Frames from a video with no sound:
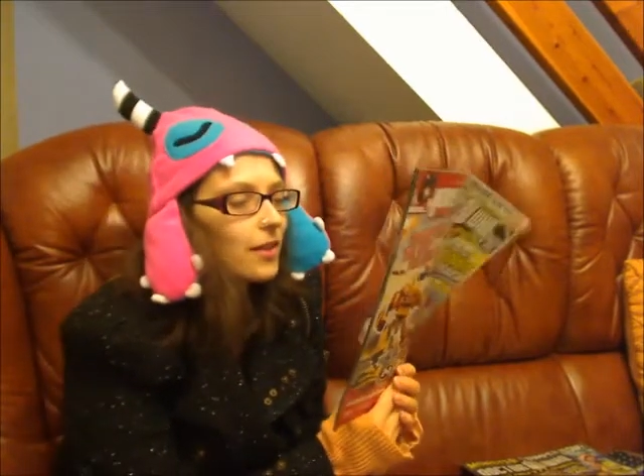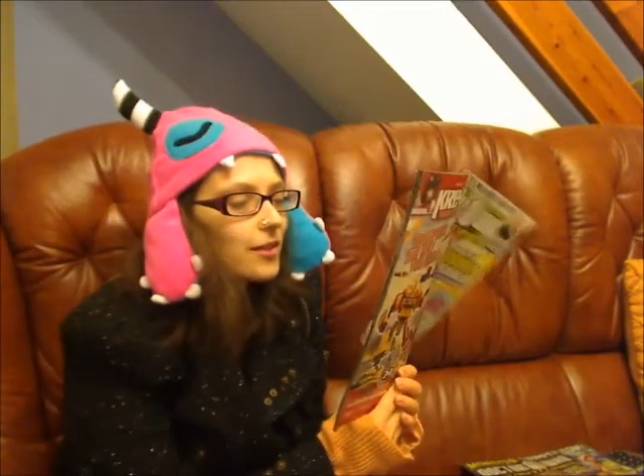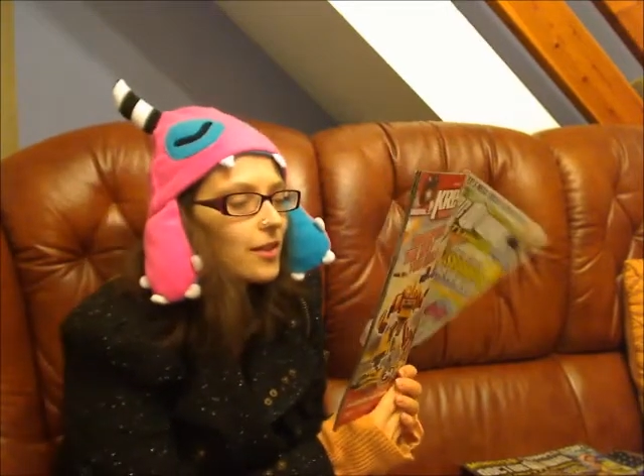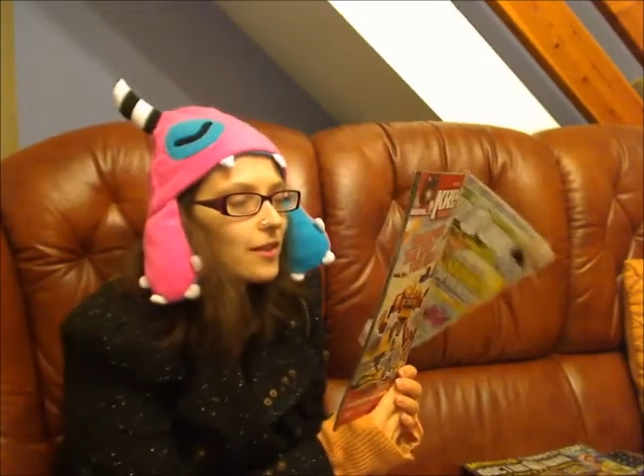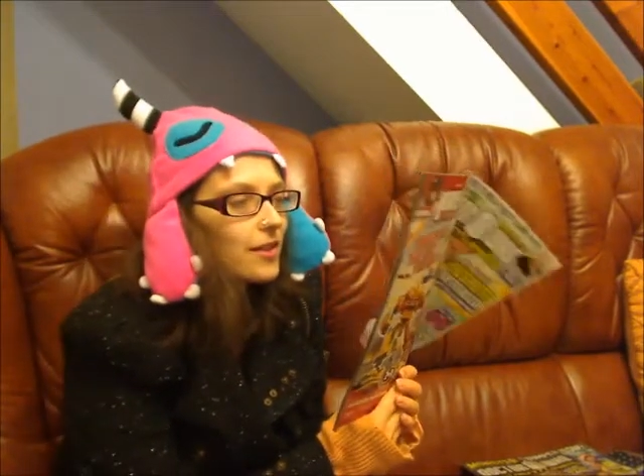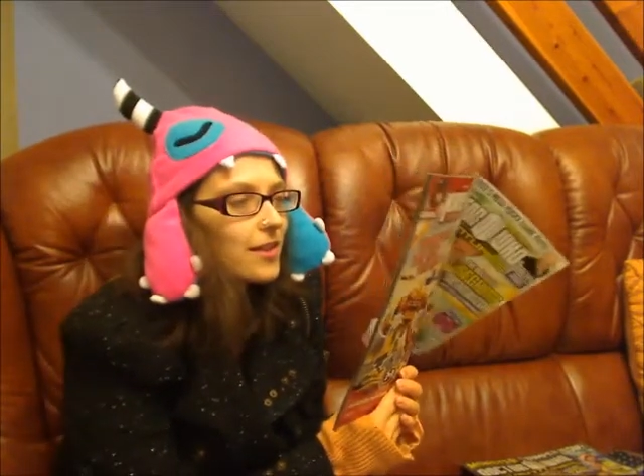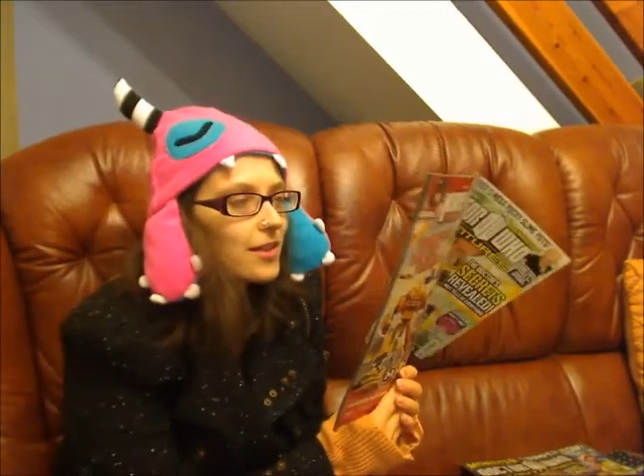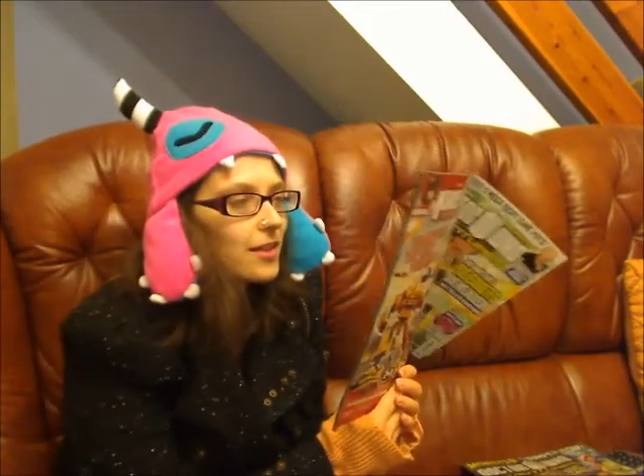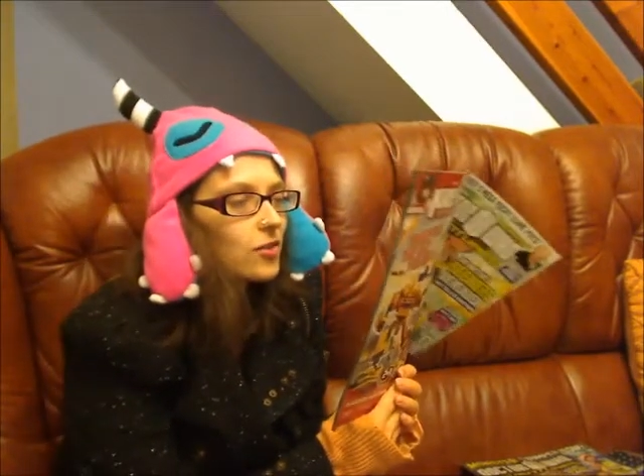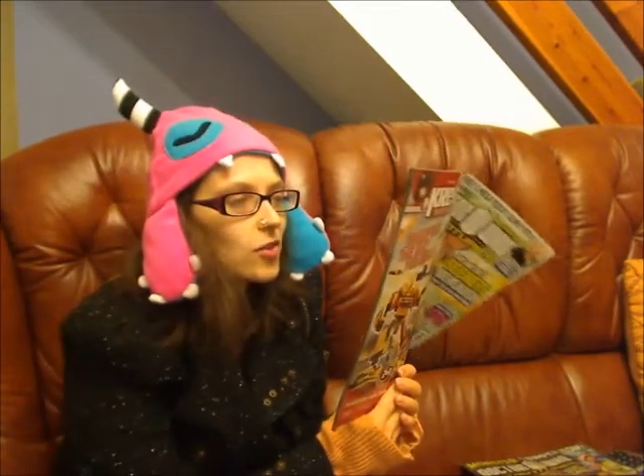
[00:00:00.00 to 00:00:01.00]
TARDIS
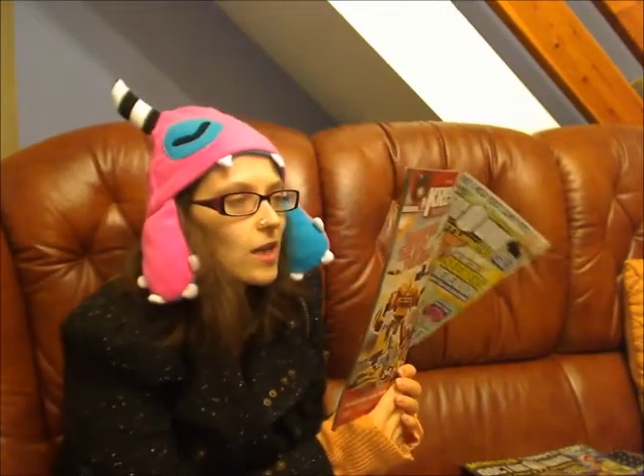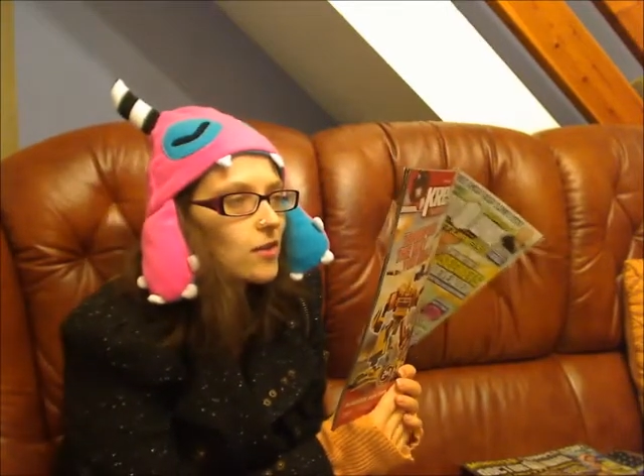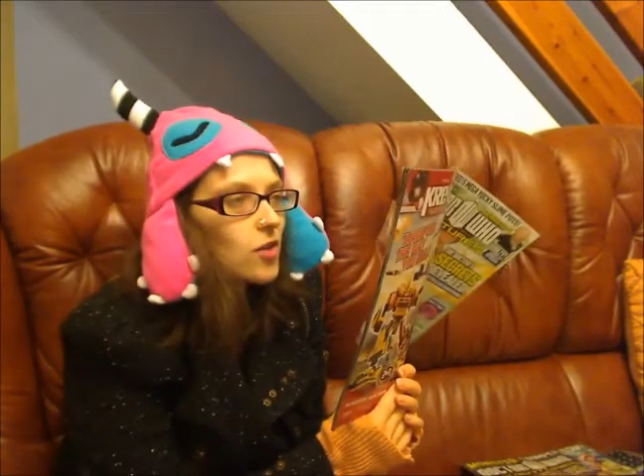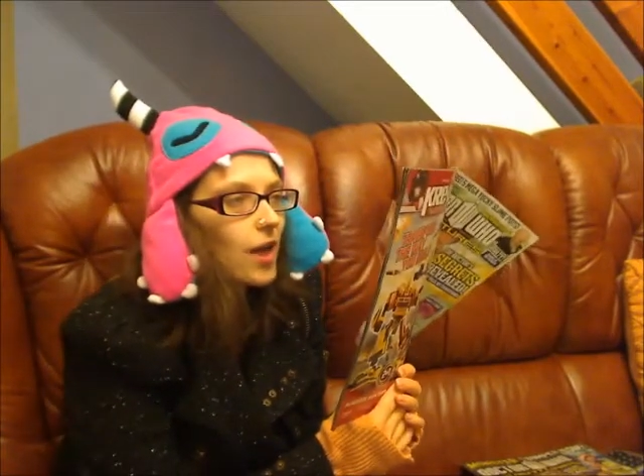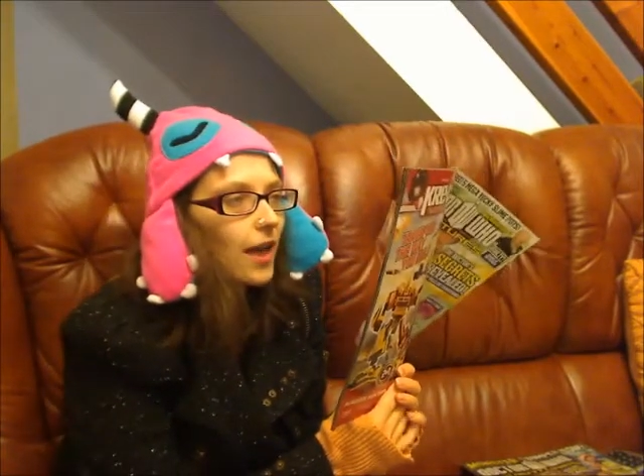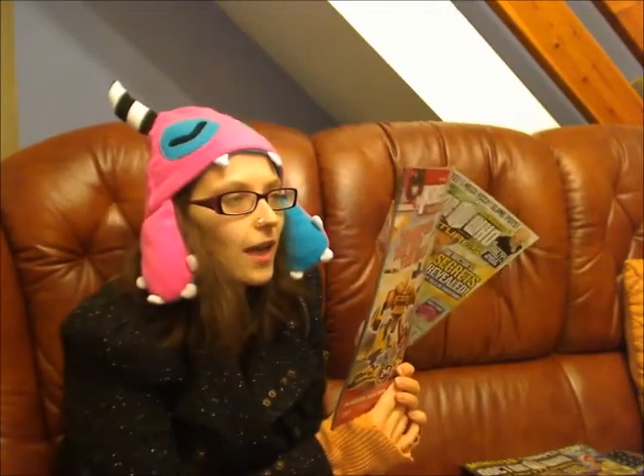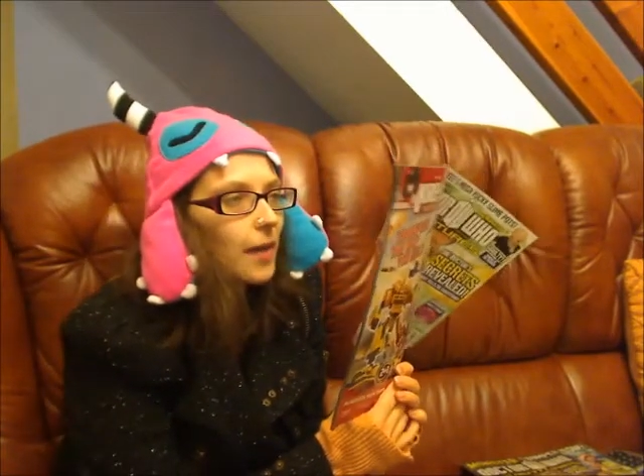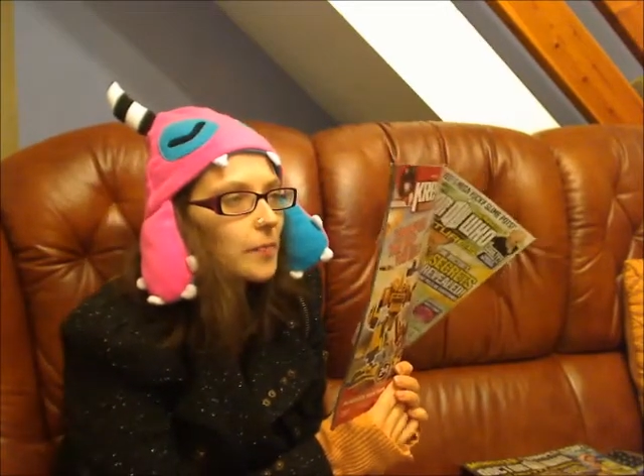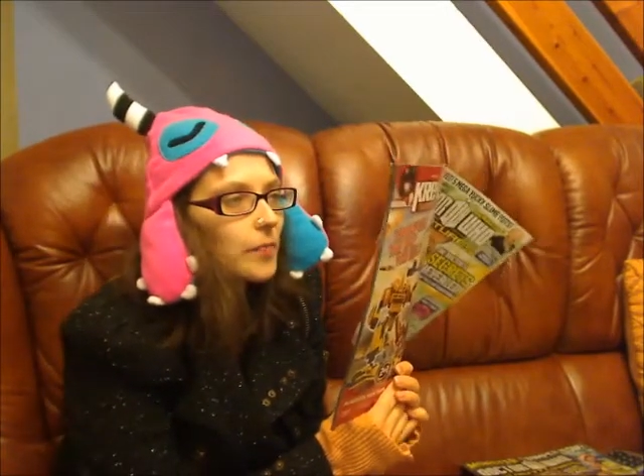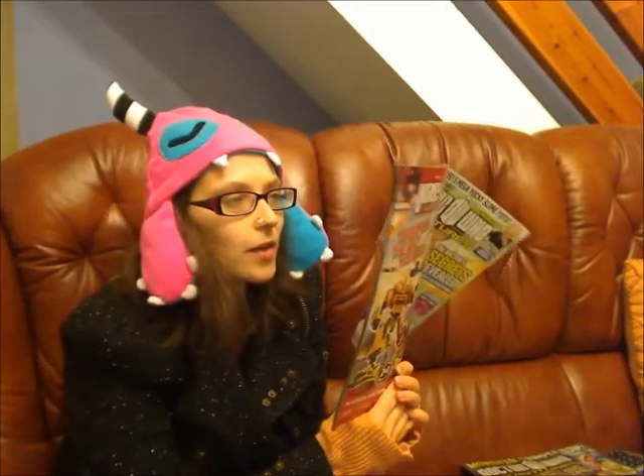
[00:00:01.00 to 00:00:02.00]
Trend Tracker.
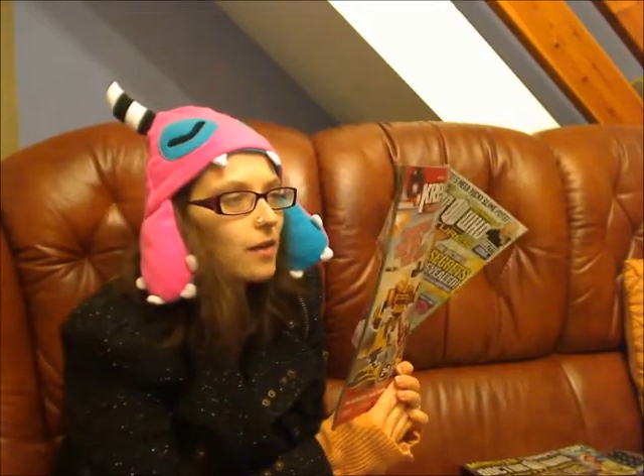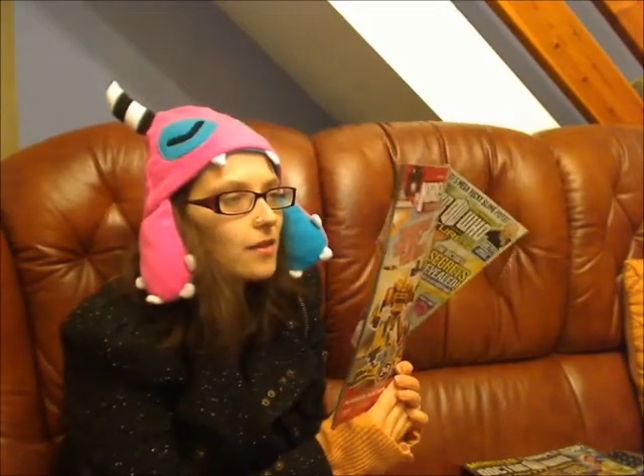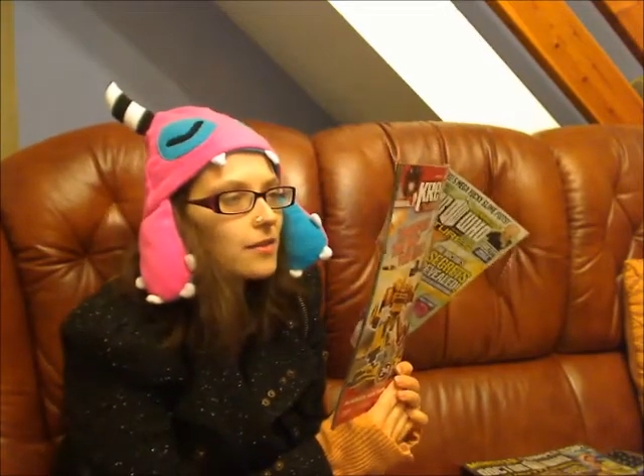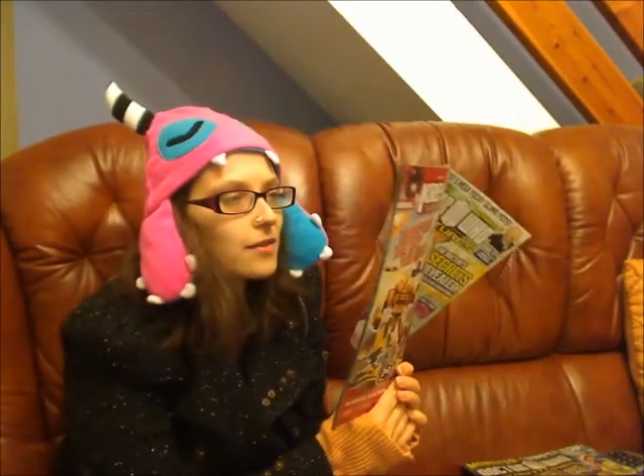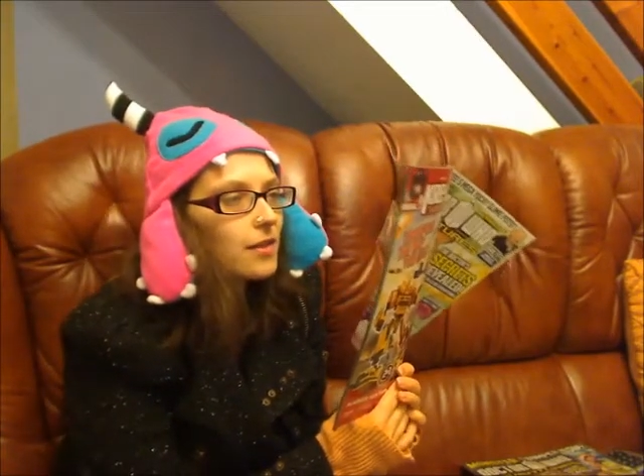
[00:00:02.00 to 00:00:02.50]
Hot.